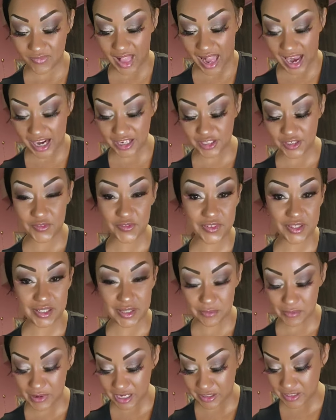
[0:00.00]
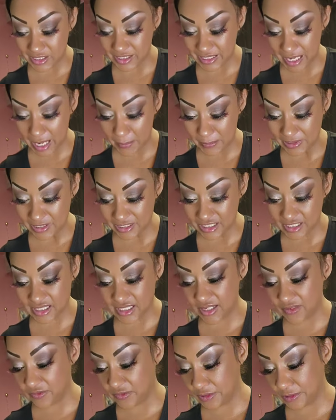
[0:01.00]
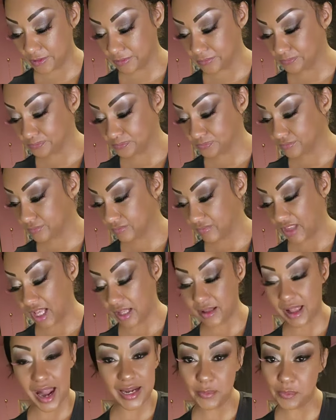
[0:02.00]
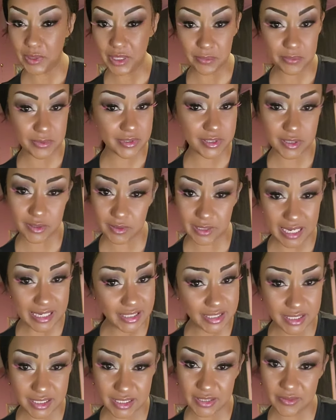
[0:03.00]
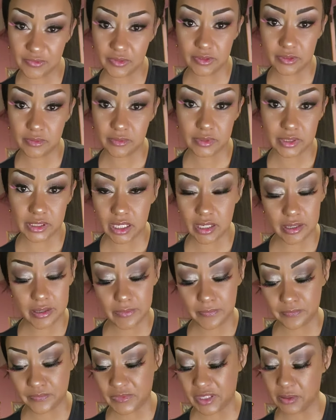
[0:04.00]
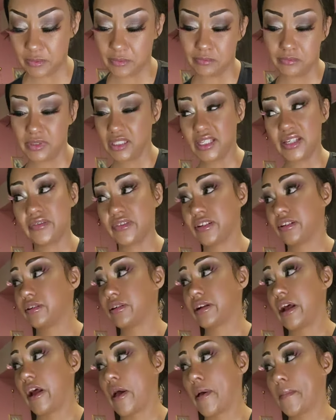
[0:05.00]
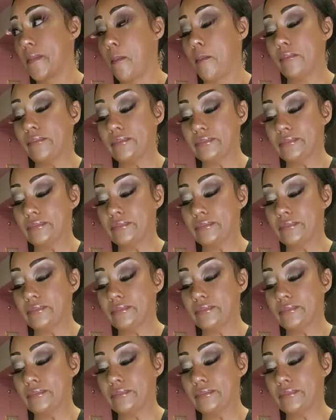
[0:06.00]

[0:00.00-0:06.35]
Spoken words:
How do you feel about salmon and seafood? A lot of people don't like seafood, to believe it or not.